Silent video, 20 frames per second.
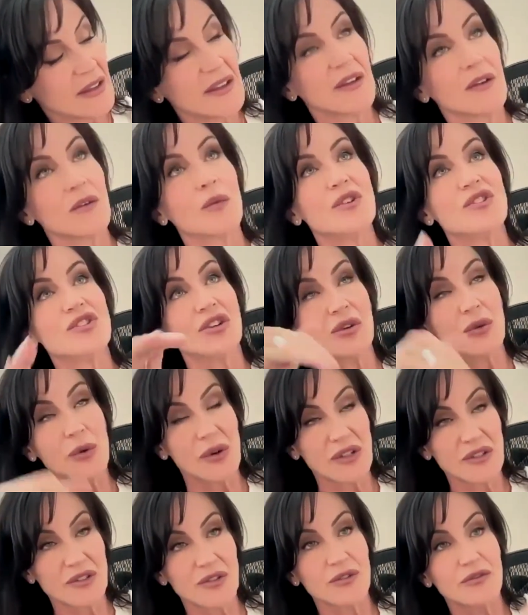which are
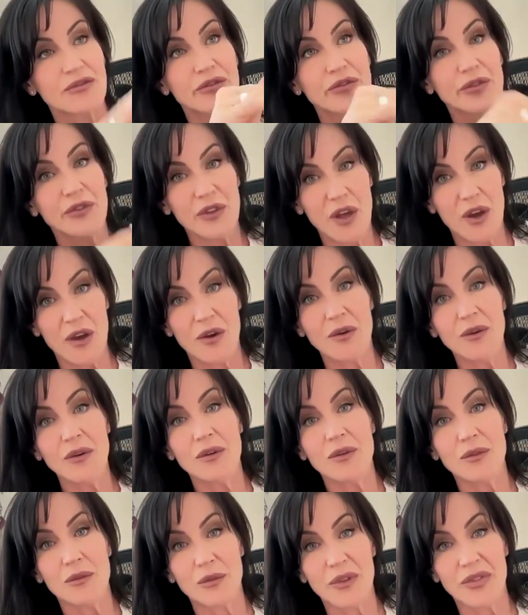going to flow
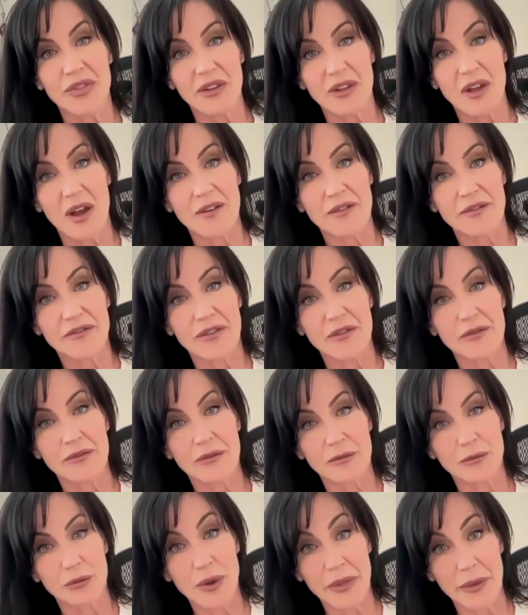with the law of
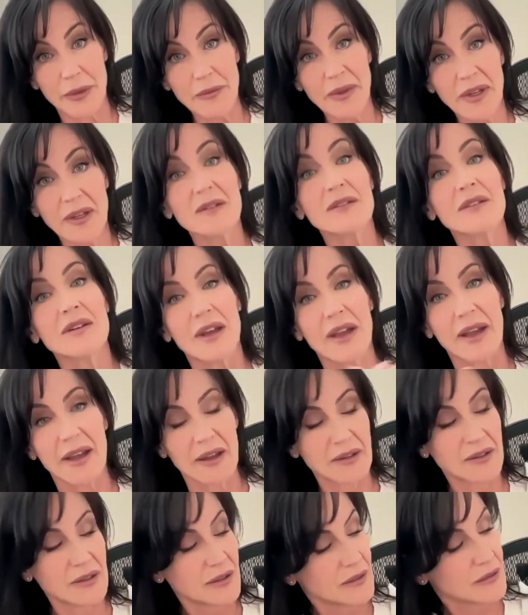rhythm
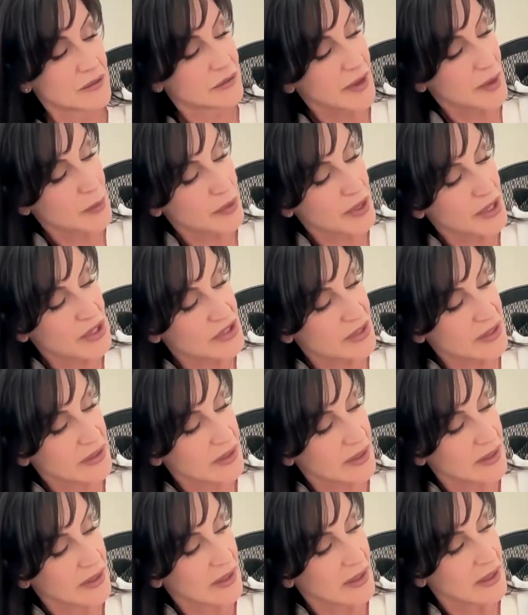and
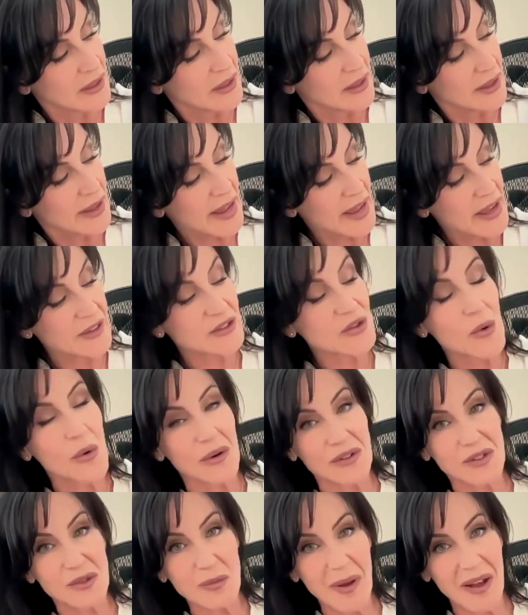vibration and
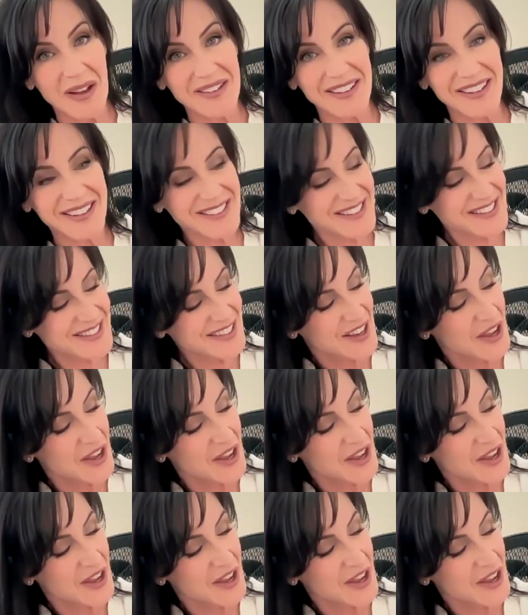correspondence,